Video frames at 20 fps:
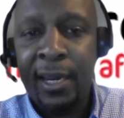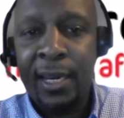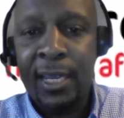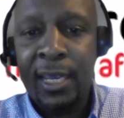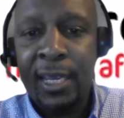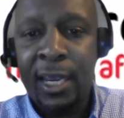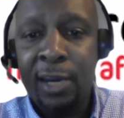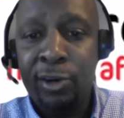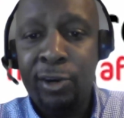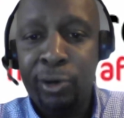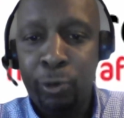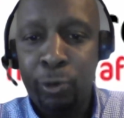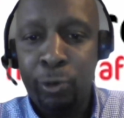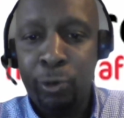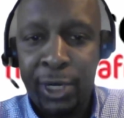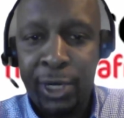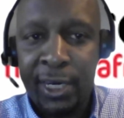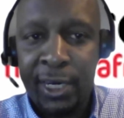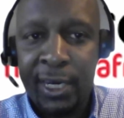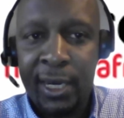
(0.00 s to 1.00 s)
And
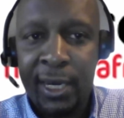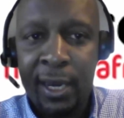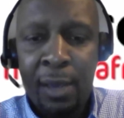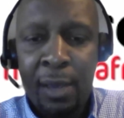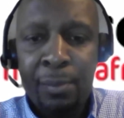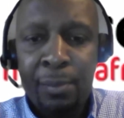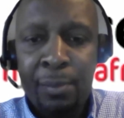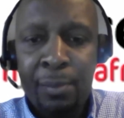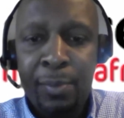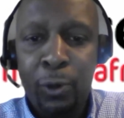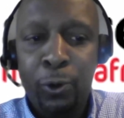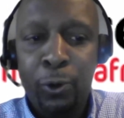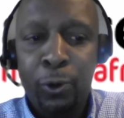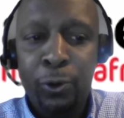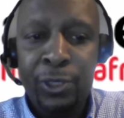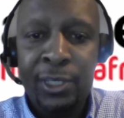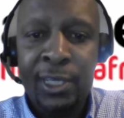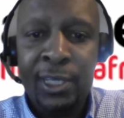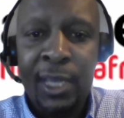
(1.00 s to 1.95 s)
finally, rewarding,